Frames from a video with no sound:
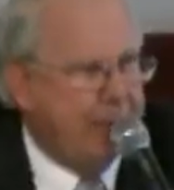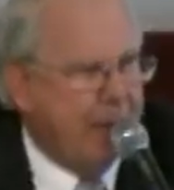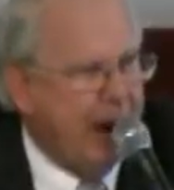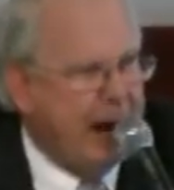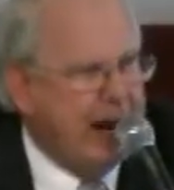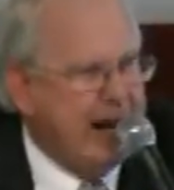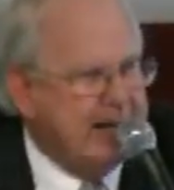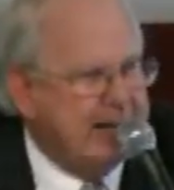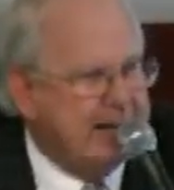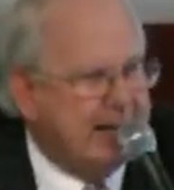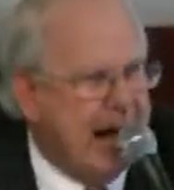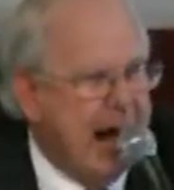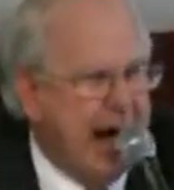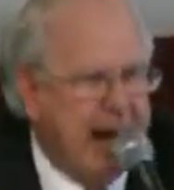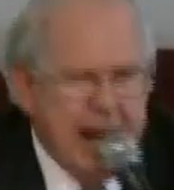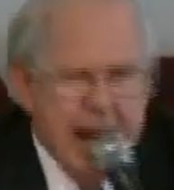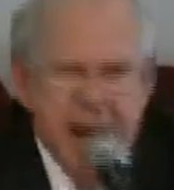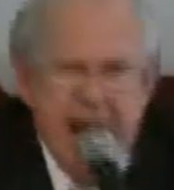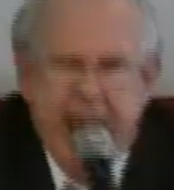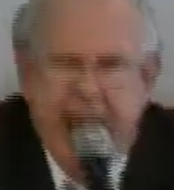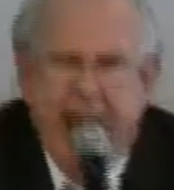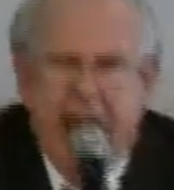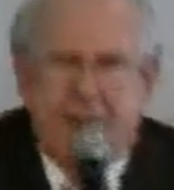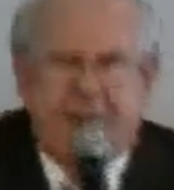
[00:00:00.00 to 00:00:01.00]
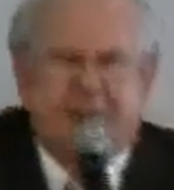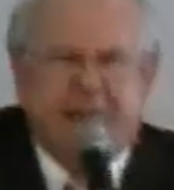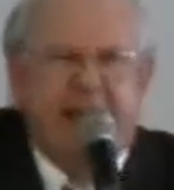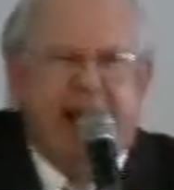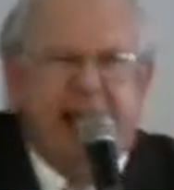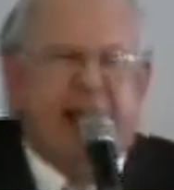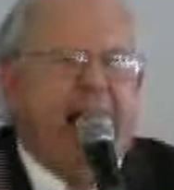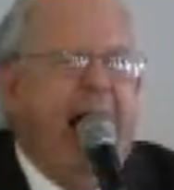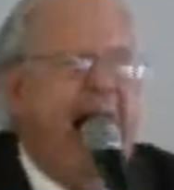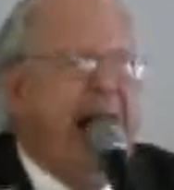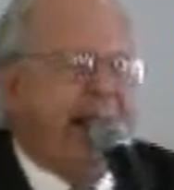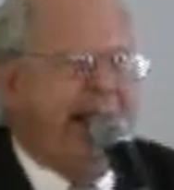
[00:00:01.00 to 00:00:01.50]
Praise God. And when
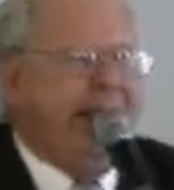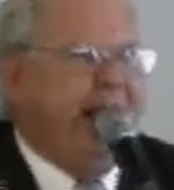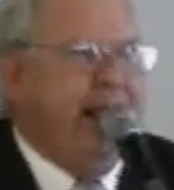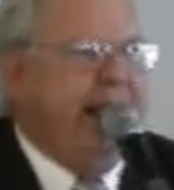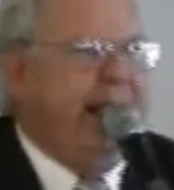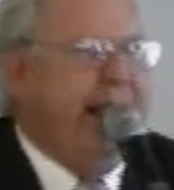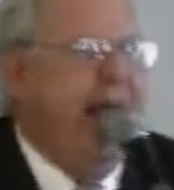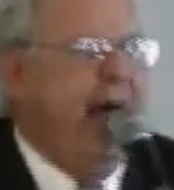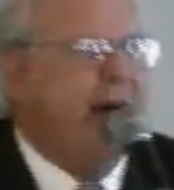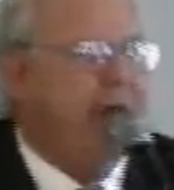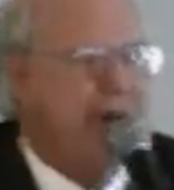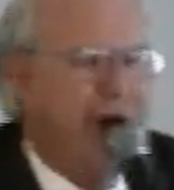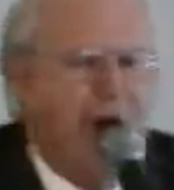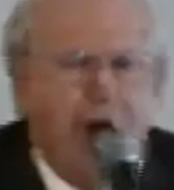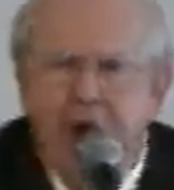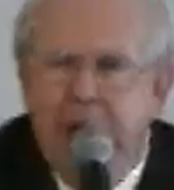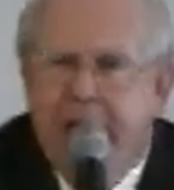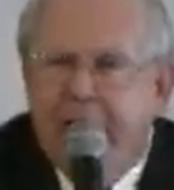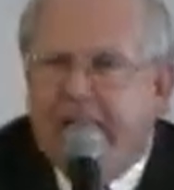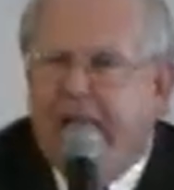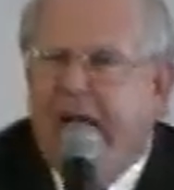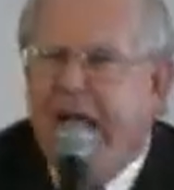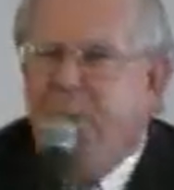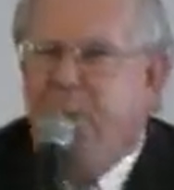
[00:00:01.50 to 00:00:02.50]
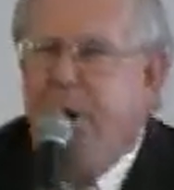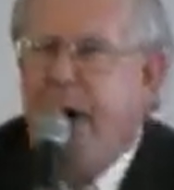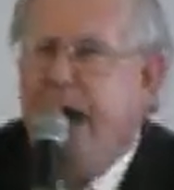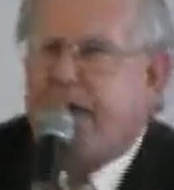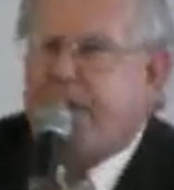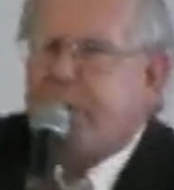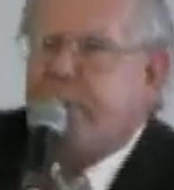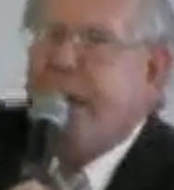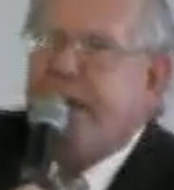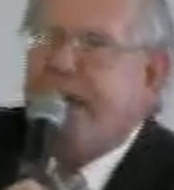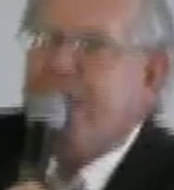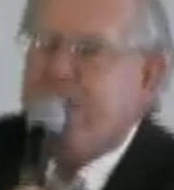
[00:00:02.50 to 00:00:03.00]
they got together, there
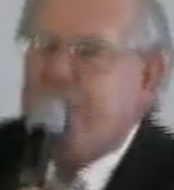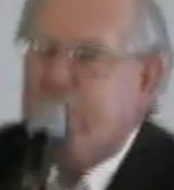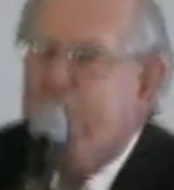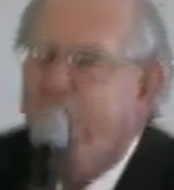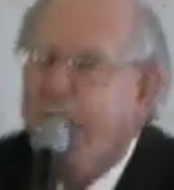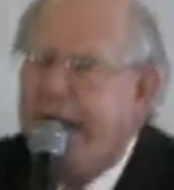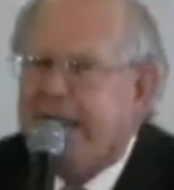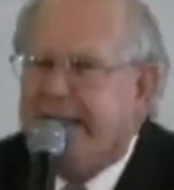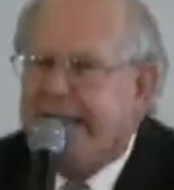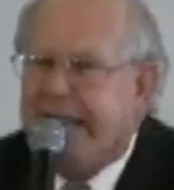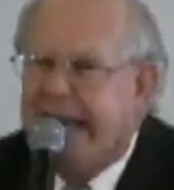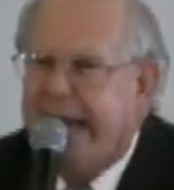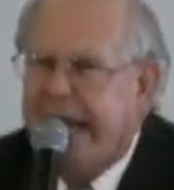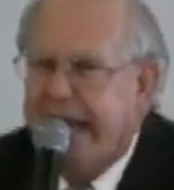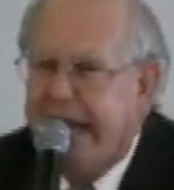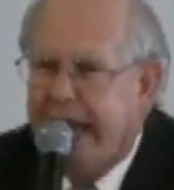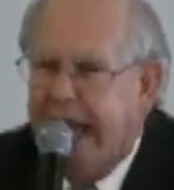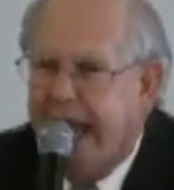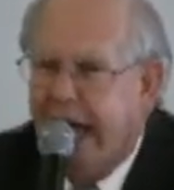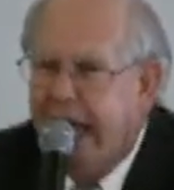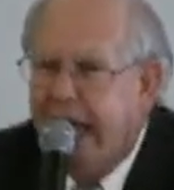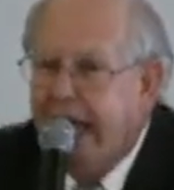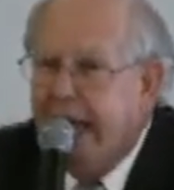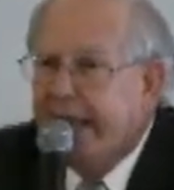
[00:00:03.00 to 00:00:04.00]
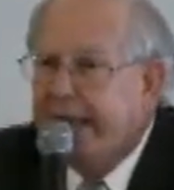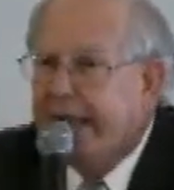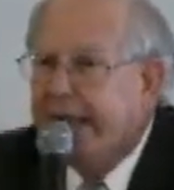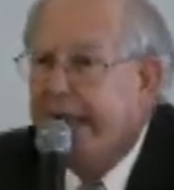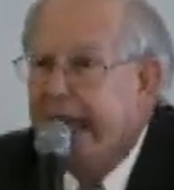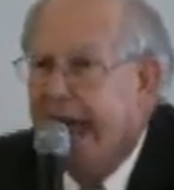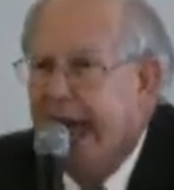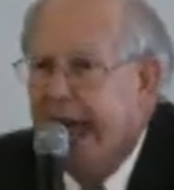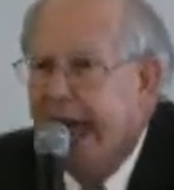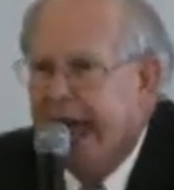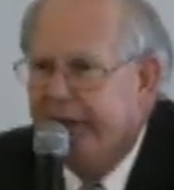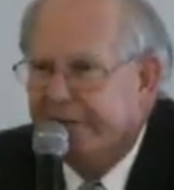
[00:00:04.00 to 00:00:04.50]
was rejoicing. Can
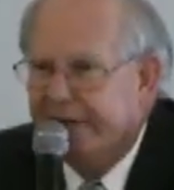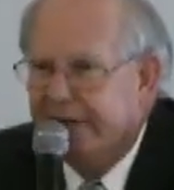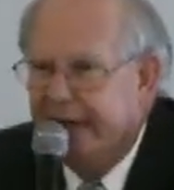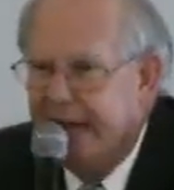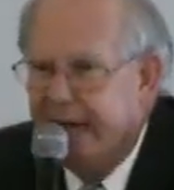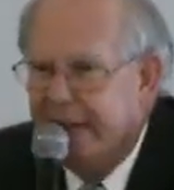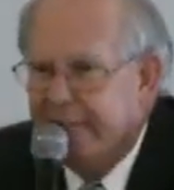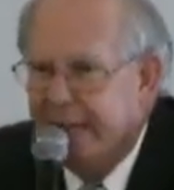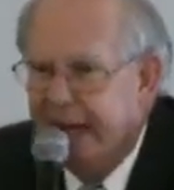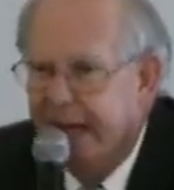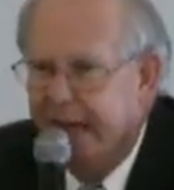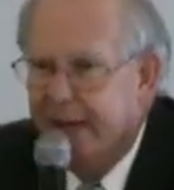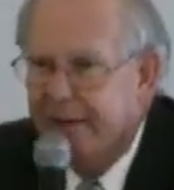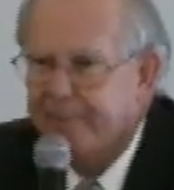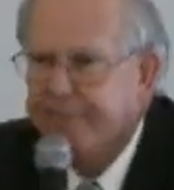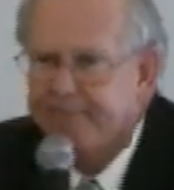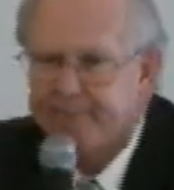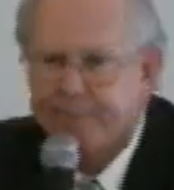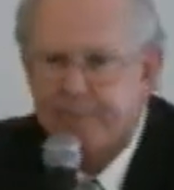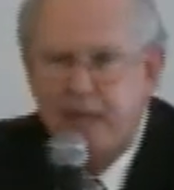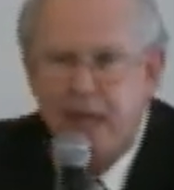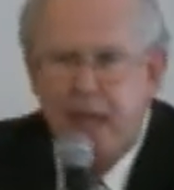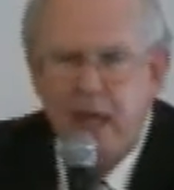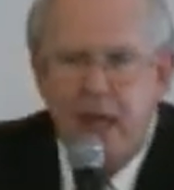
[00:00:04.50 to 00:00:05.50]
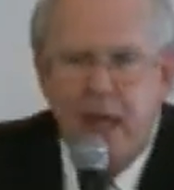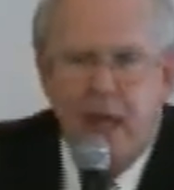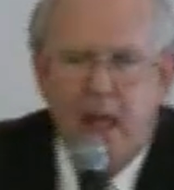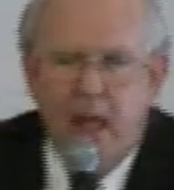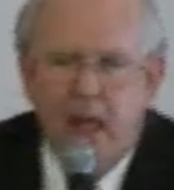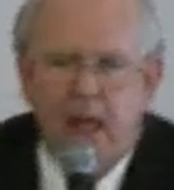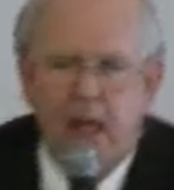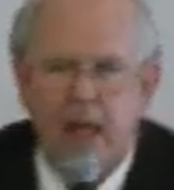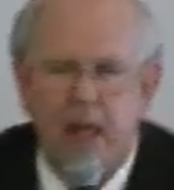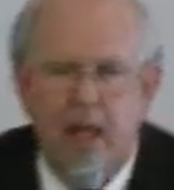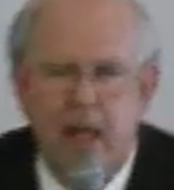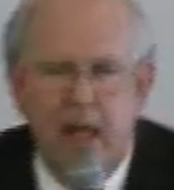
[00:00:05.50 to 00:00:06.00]
I have an amen?
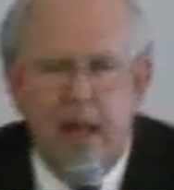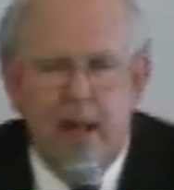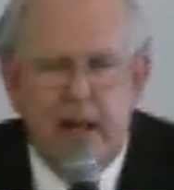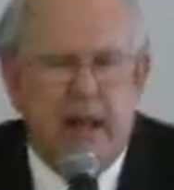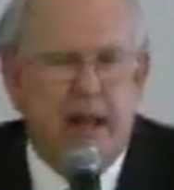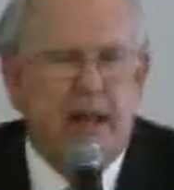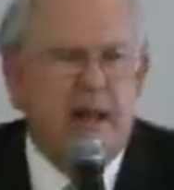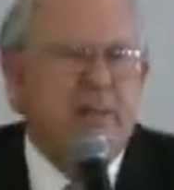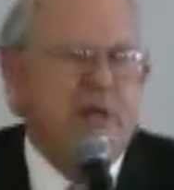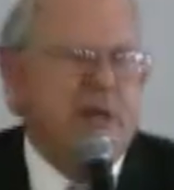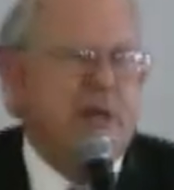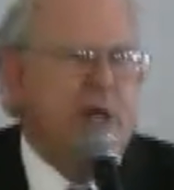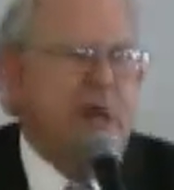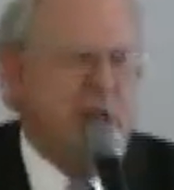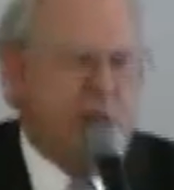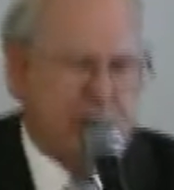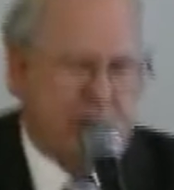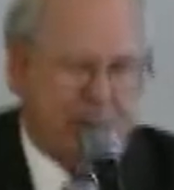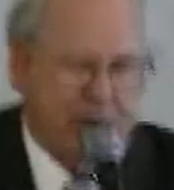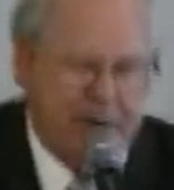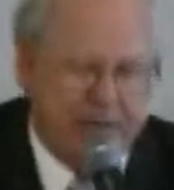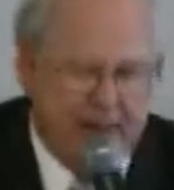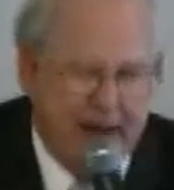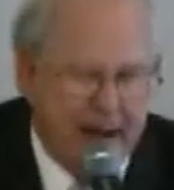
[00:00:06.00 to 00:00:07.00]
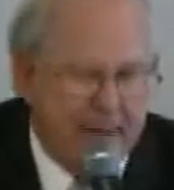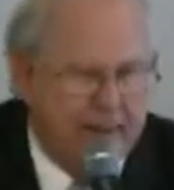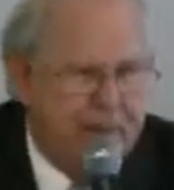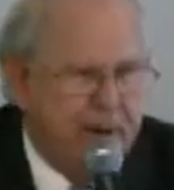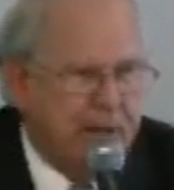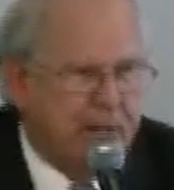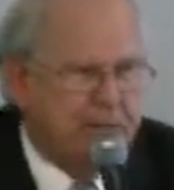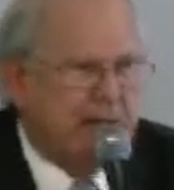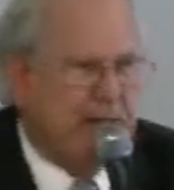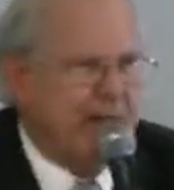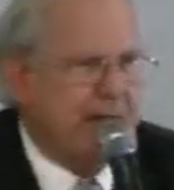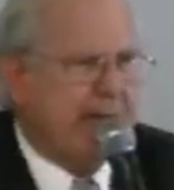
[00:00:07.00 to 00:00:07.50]
Now, let me just see if I can
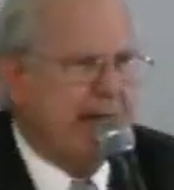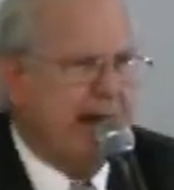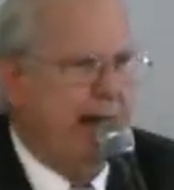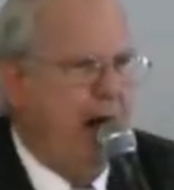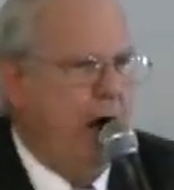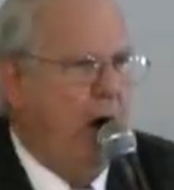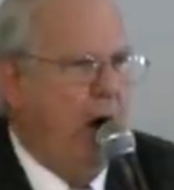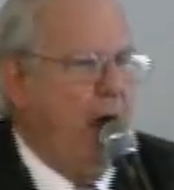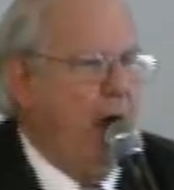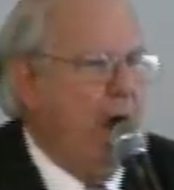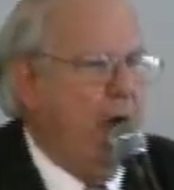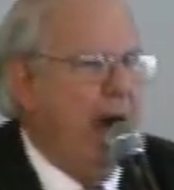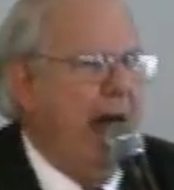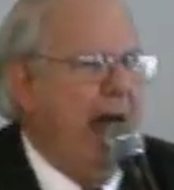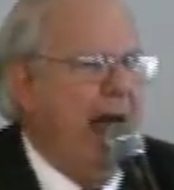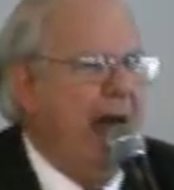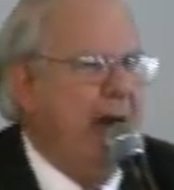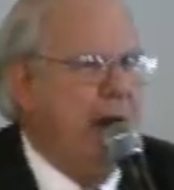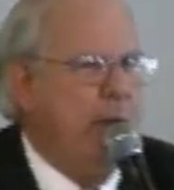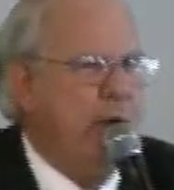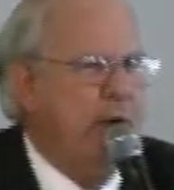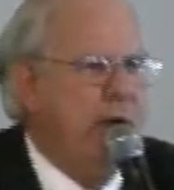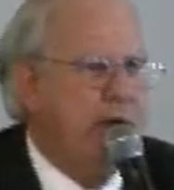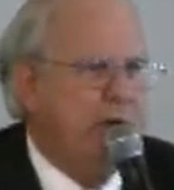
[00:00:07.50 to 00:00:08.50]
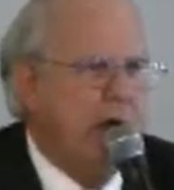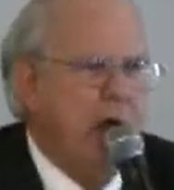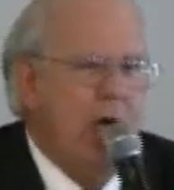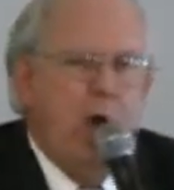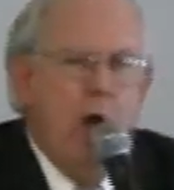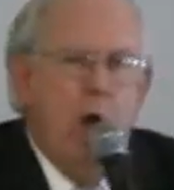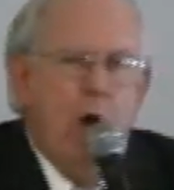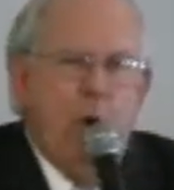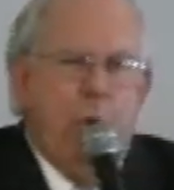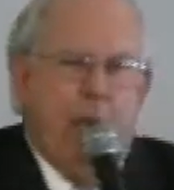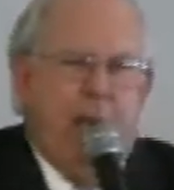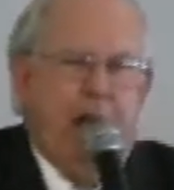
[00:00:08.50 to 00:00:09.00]
put this in our own language.
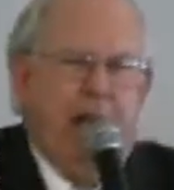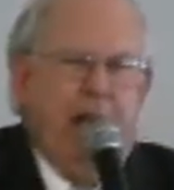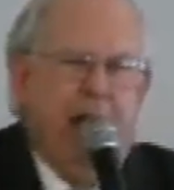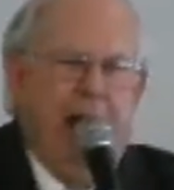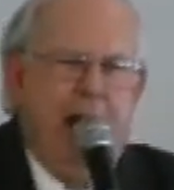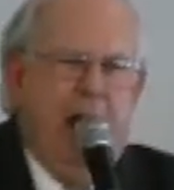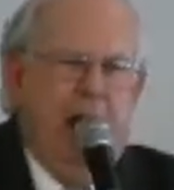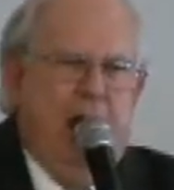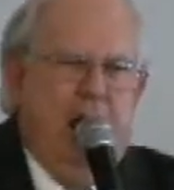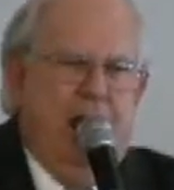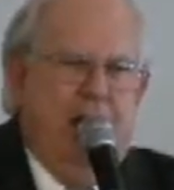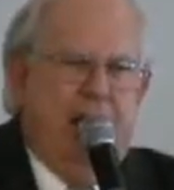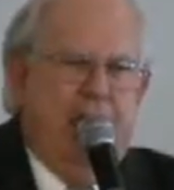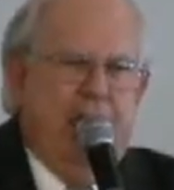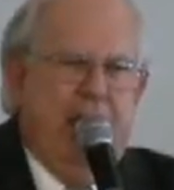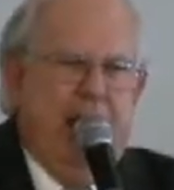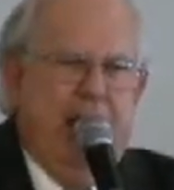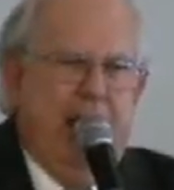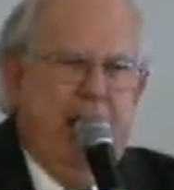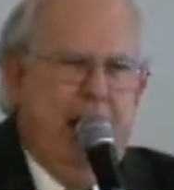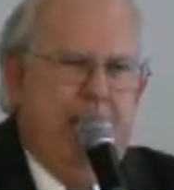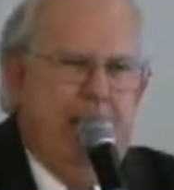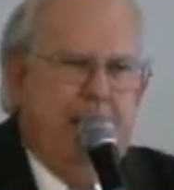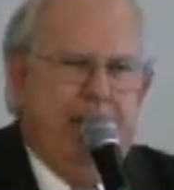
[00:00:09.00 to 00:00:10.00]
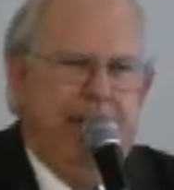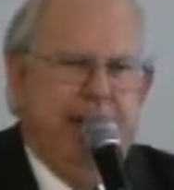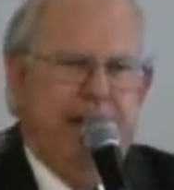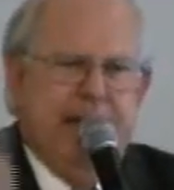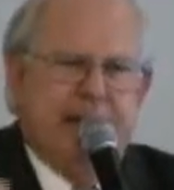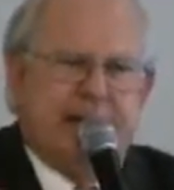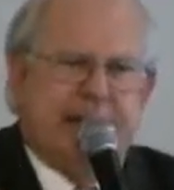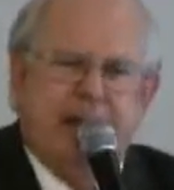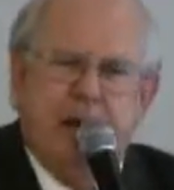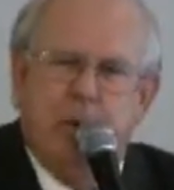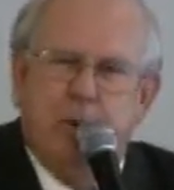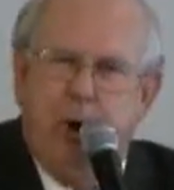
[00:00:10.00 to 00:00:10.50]
We live in a
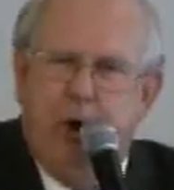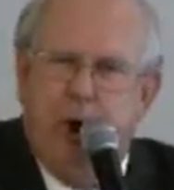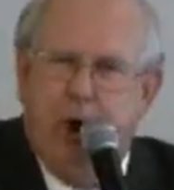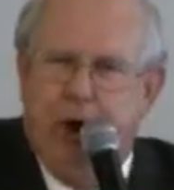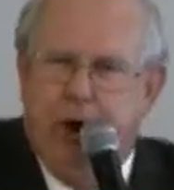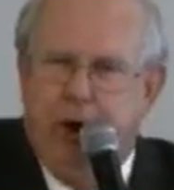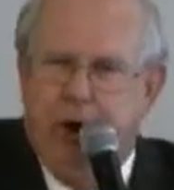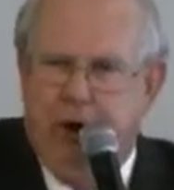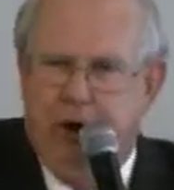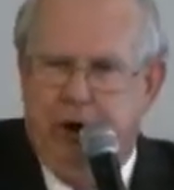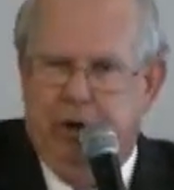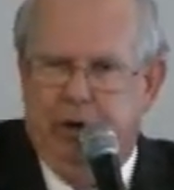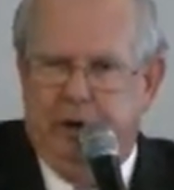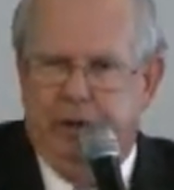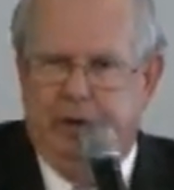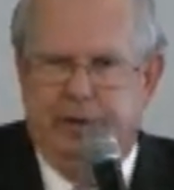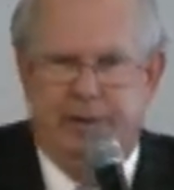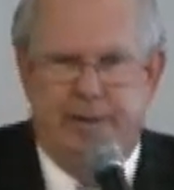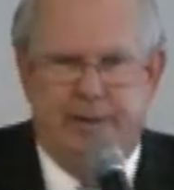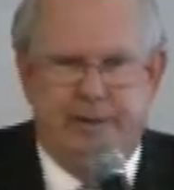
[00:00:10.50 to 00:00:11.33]
busy world.